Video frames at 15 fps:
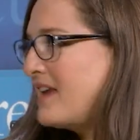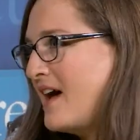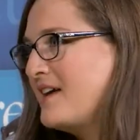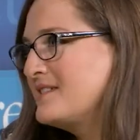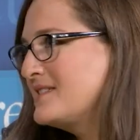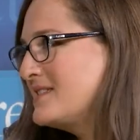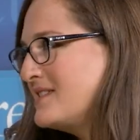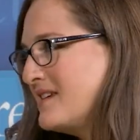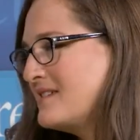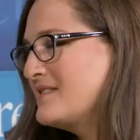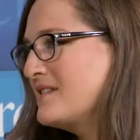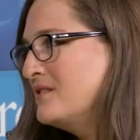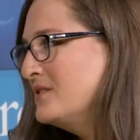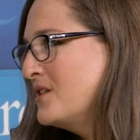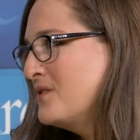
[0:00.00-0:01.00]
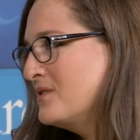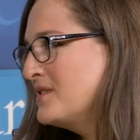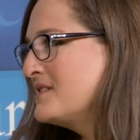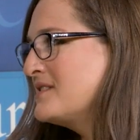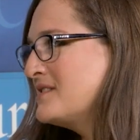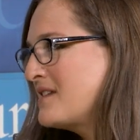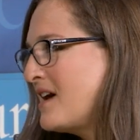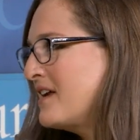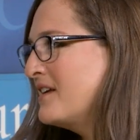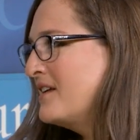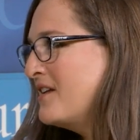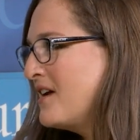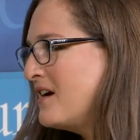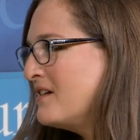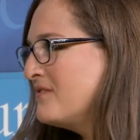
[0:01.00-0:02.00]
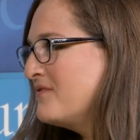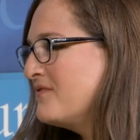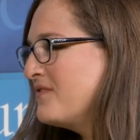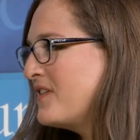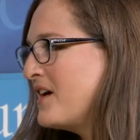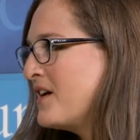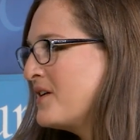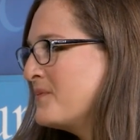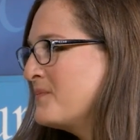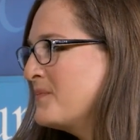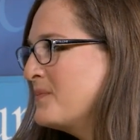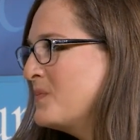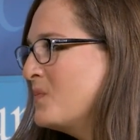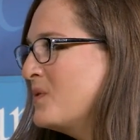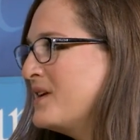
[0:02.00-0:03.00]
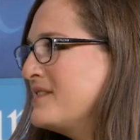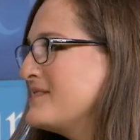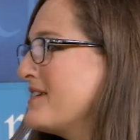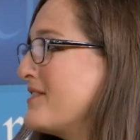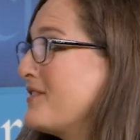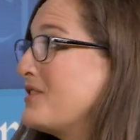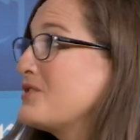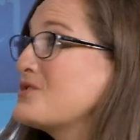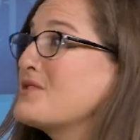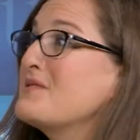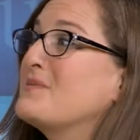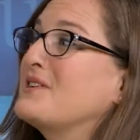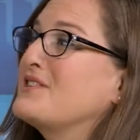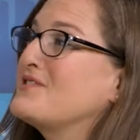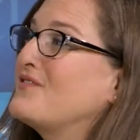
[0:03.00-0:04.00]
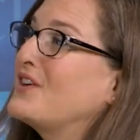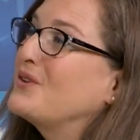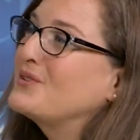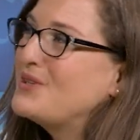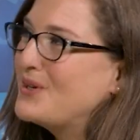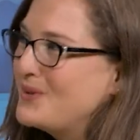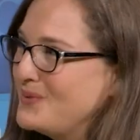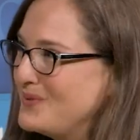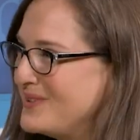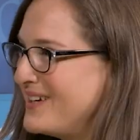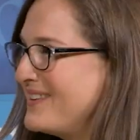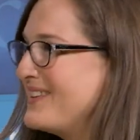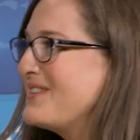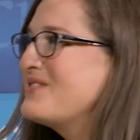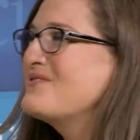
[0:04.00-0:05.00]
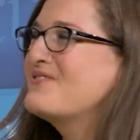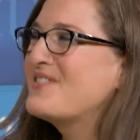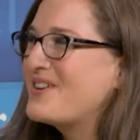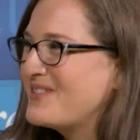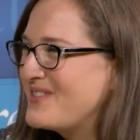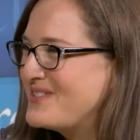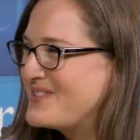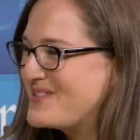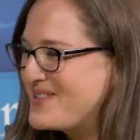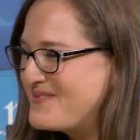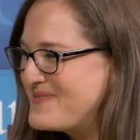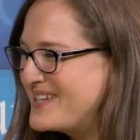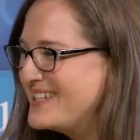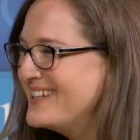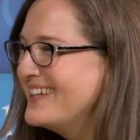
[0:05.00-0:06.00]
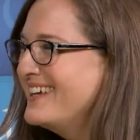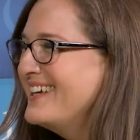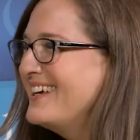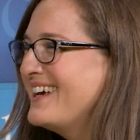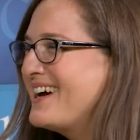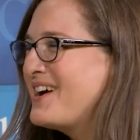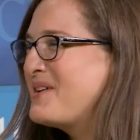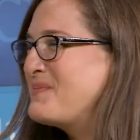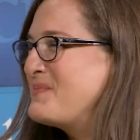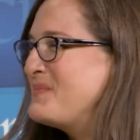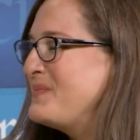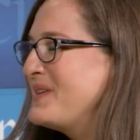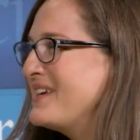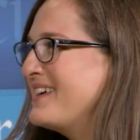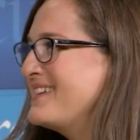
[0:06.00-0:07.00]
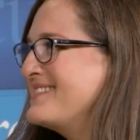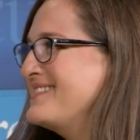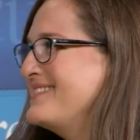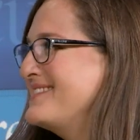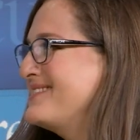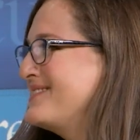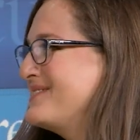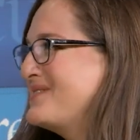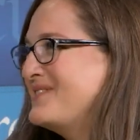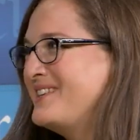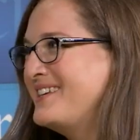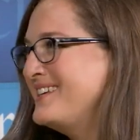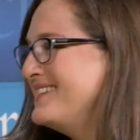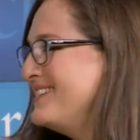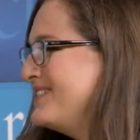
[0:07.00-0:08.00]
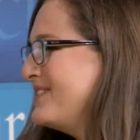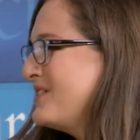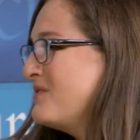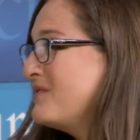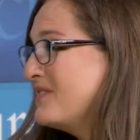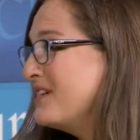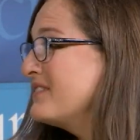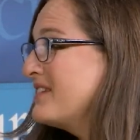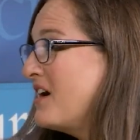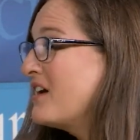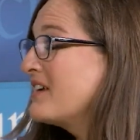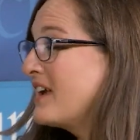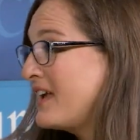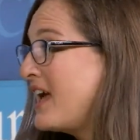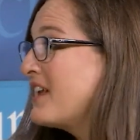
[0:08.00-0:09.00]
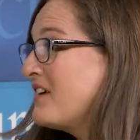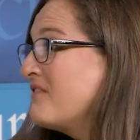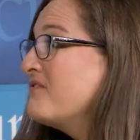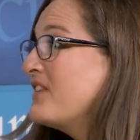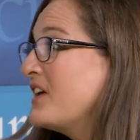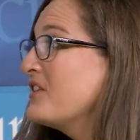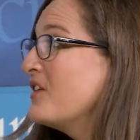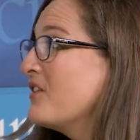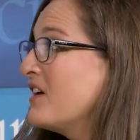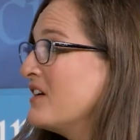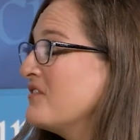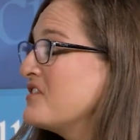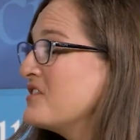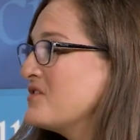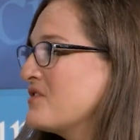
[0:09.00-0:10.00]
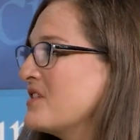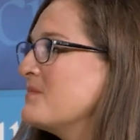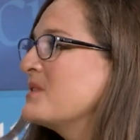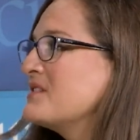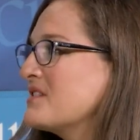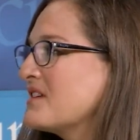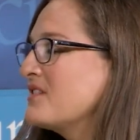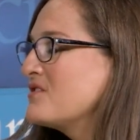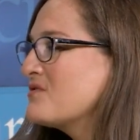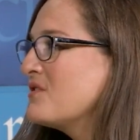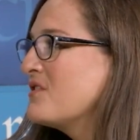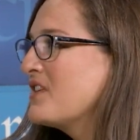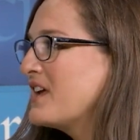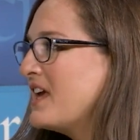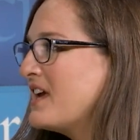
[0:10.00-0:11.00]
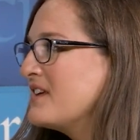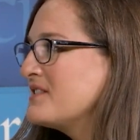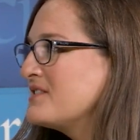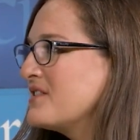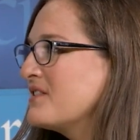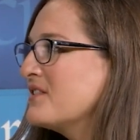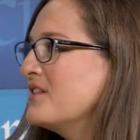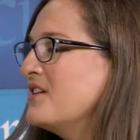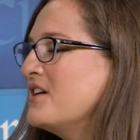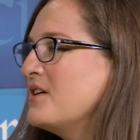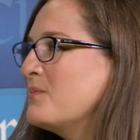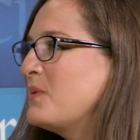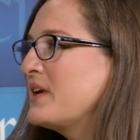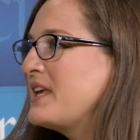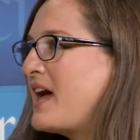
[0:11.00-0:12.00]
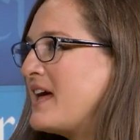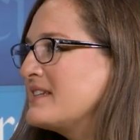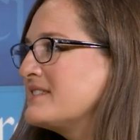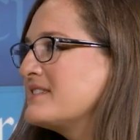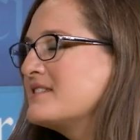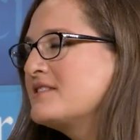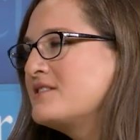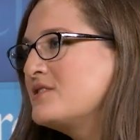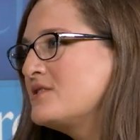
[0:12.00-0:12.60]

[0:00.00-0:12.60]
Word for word: yes, six alone is not enough. Um, we say that the treatment has failed you, not that you failed the treatment, um, because it's certainly you know a, a, again a failure of the treatment to control the cancer. But yes,